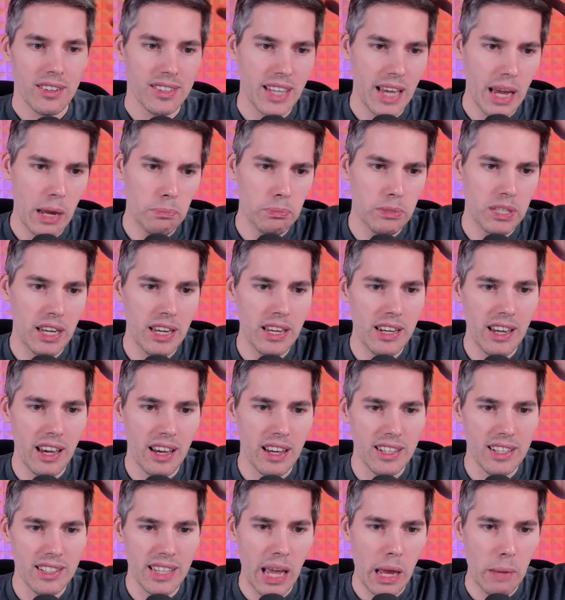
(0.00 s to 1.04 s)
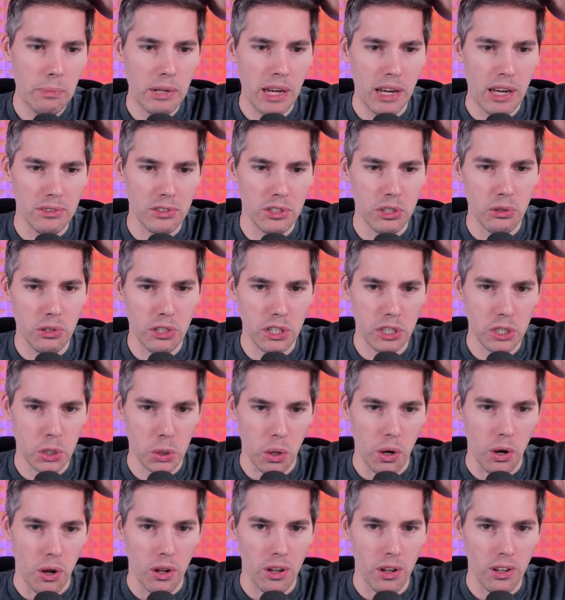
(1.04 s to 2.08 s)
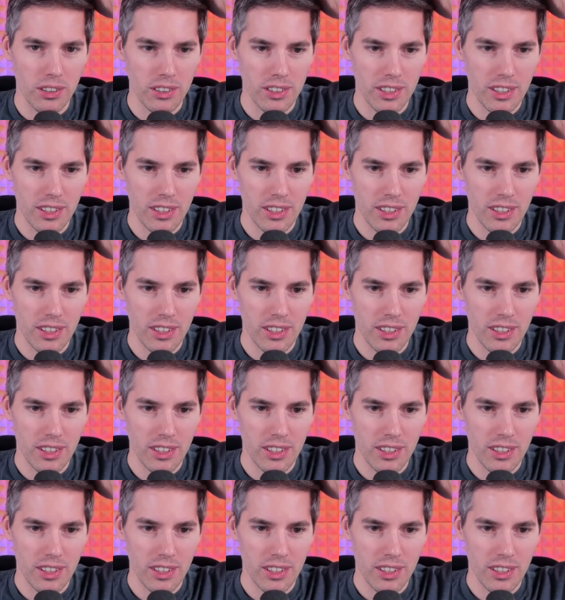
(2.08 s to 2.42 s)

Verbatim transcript: Tap ten untapped Elves you control.